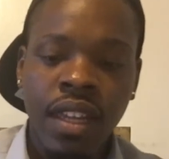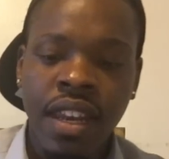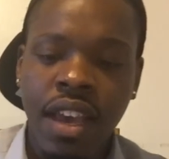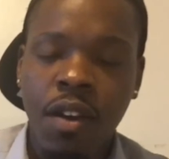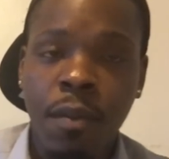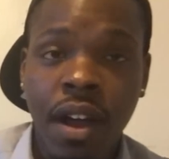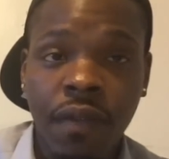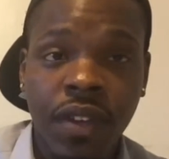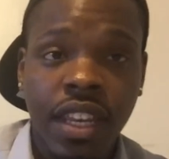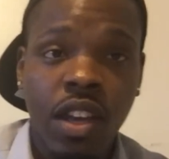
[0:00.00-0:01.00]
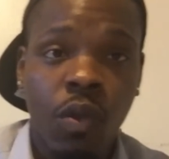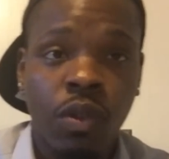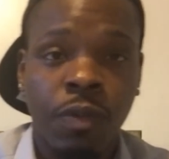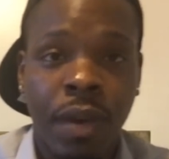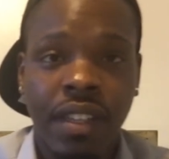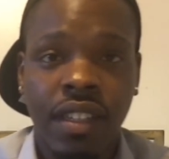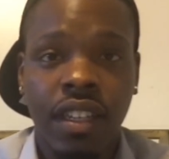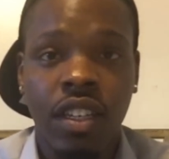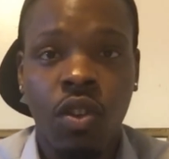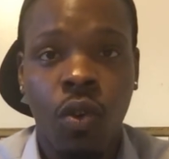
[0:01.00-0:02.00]
Now, my video was
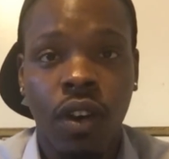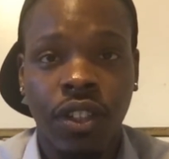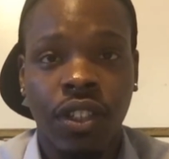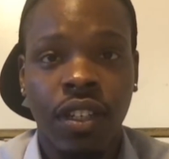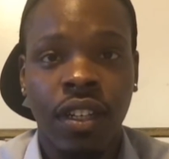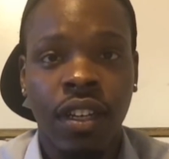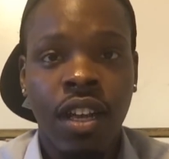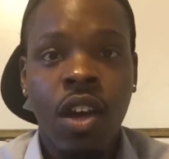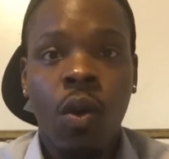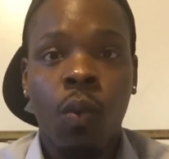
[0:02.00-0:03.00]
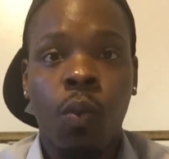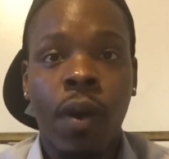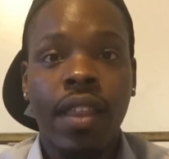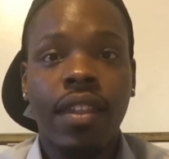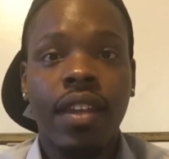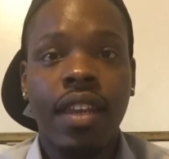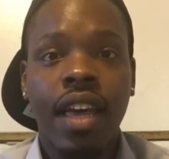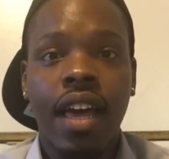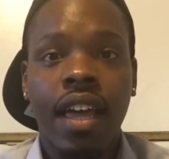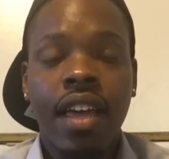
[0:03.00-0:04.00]
basically questioning whether or
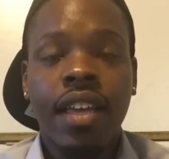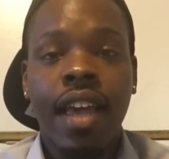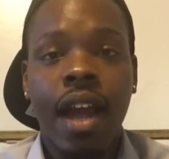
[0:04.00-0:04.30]
not